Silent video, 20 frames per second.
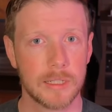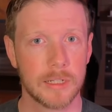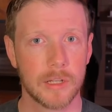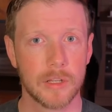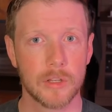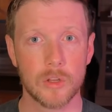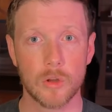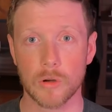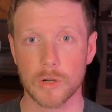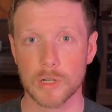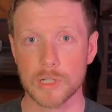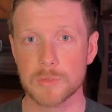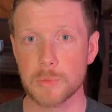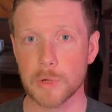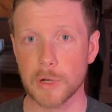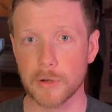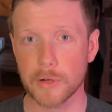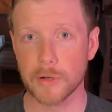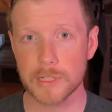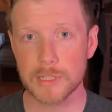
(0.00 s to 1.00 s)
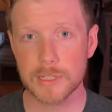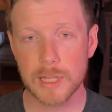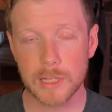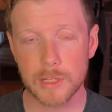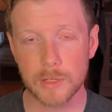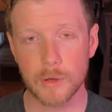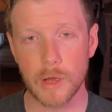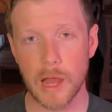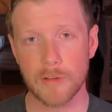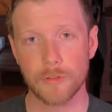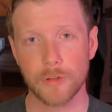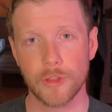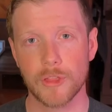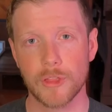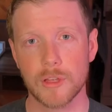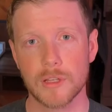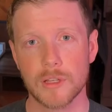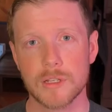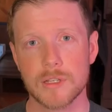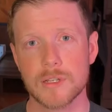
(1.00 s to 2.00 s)
your experience that you have with
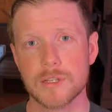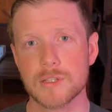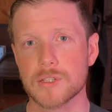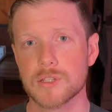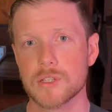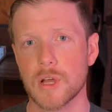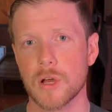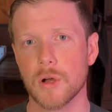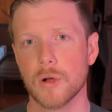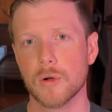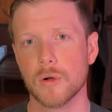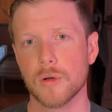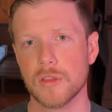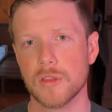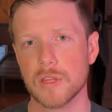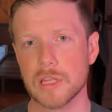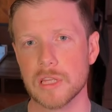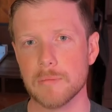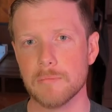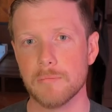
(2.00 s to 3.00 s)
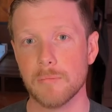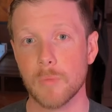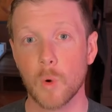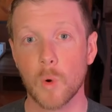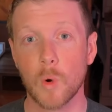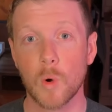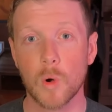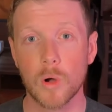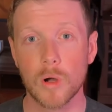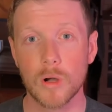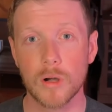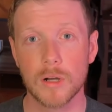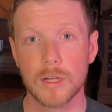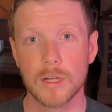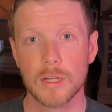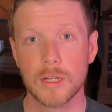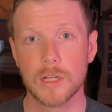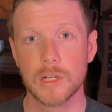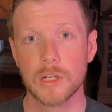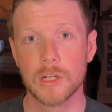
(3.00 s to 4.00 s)
it. So the more
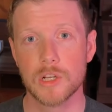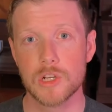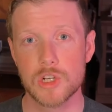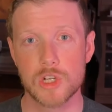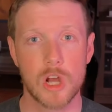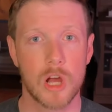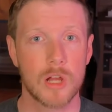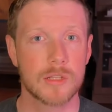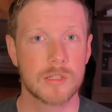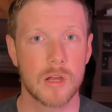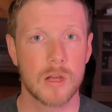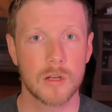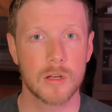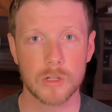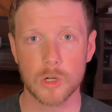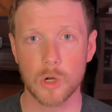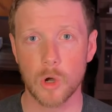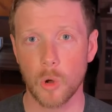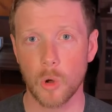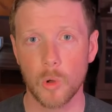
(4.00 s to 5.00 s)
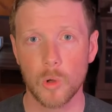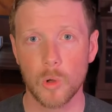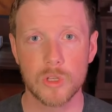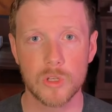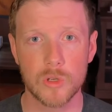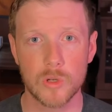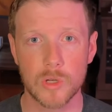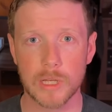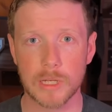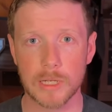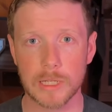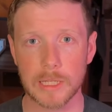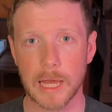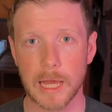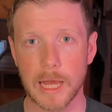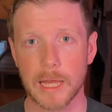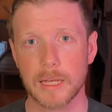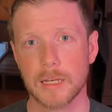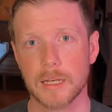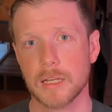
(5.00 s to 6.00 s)
shots on goal you can
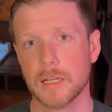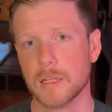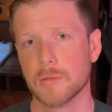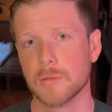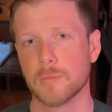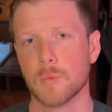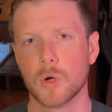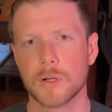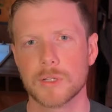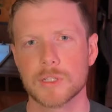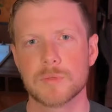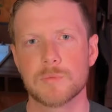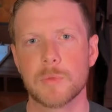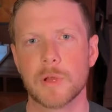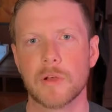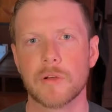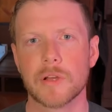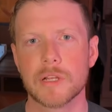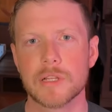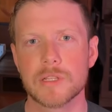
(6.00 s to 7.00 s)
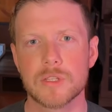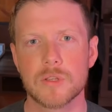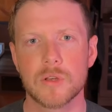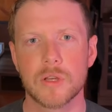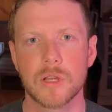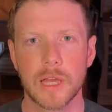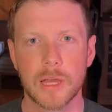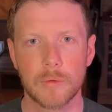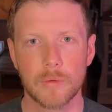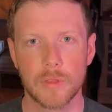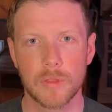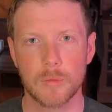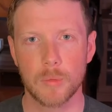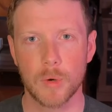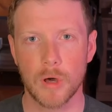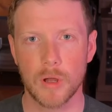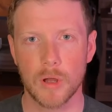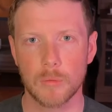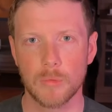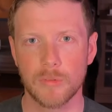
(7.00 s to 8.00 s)
get, the more experience you can get with a
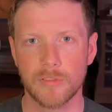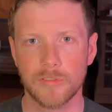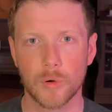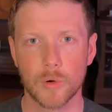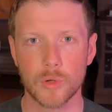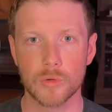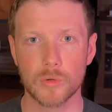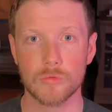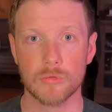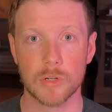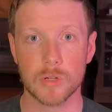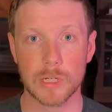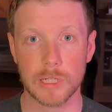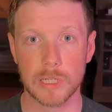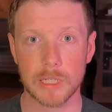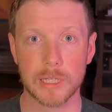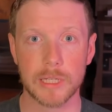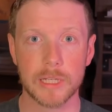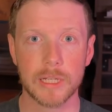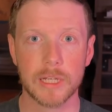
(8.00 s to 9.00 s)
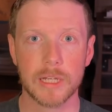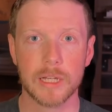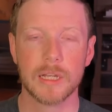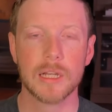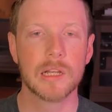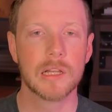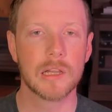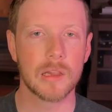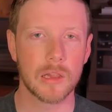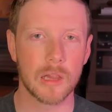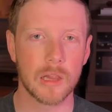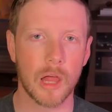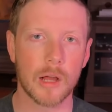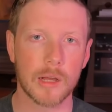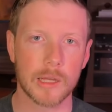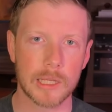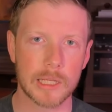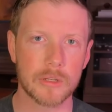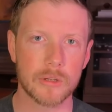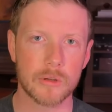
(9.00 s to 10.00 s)
bottle before you really lock
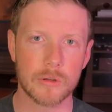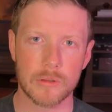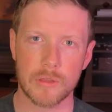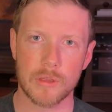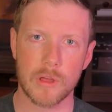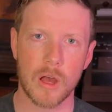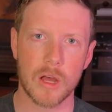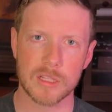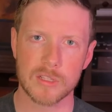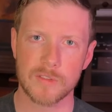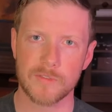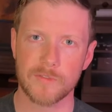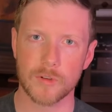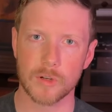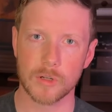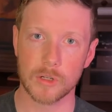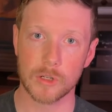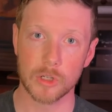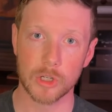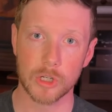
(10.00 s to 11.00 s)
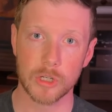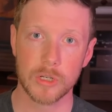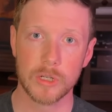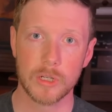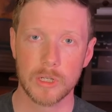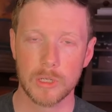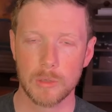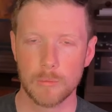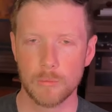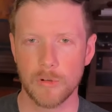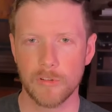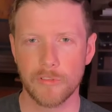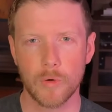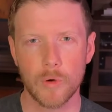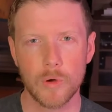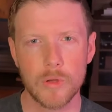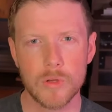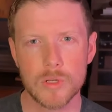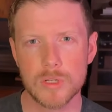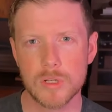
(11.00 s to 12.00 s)
in your thoughts for good. Before
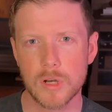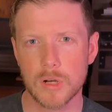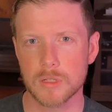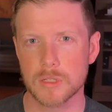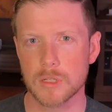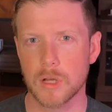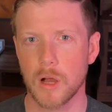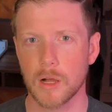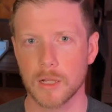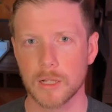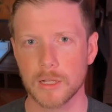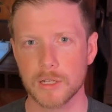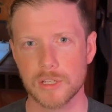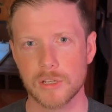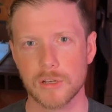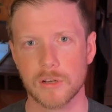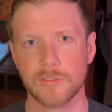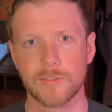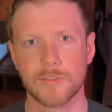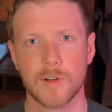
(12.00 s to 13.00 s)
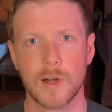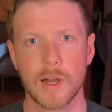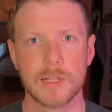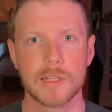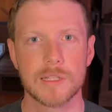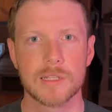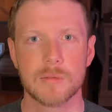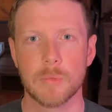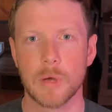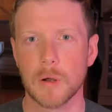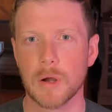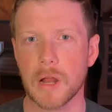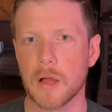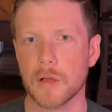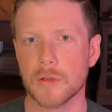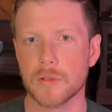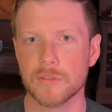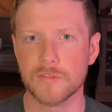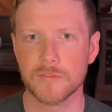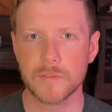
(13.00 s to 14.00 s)
you start talking to your friends about how
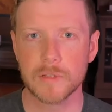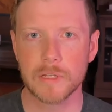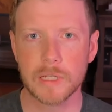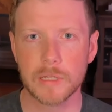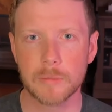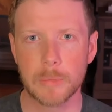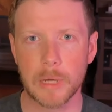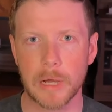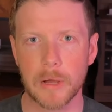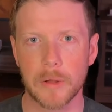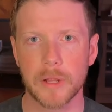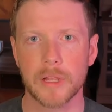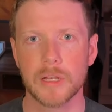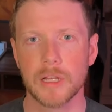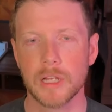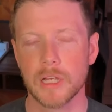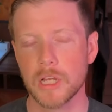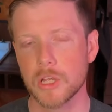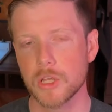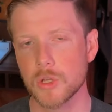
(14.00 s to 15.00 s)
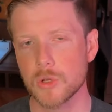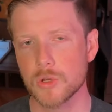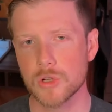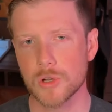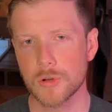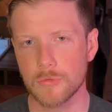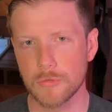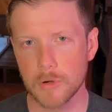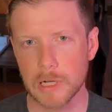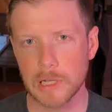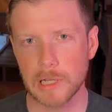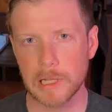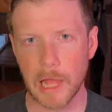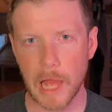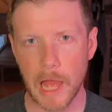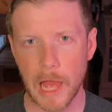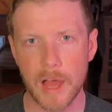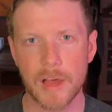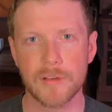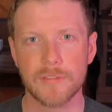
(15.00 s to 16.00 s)
you feel about it, you should really
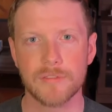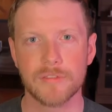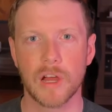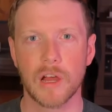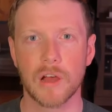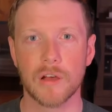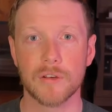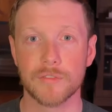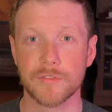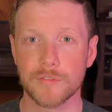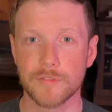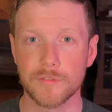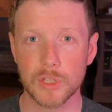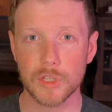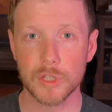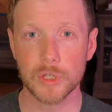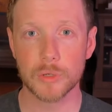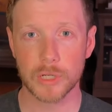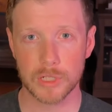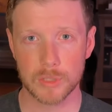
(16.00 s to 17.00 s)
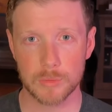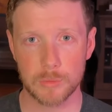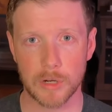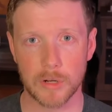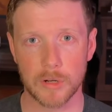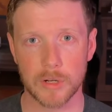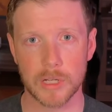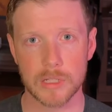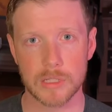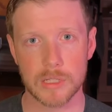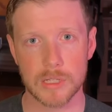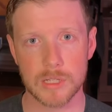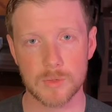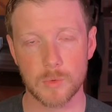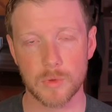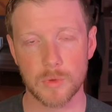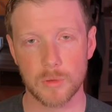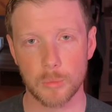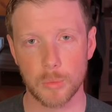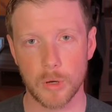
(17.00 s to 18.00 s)
have a few experiences with
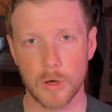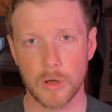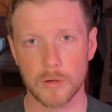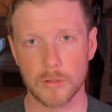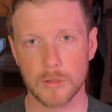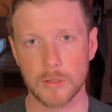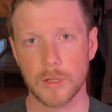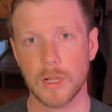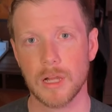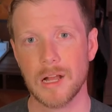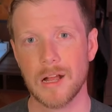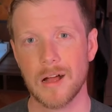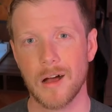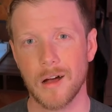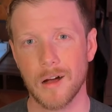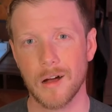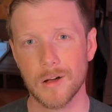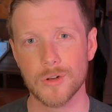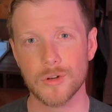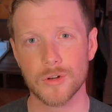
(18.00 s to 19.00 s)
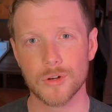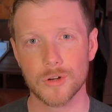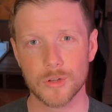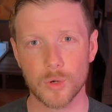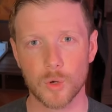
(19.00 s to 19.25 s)
a bottle under your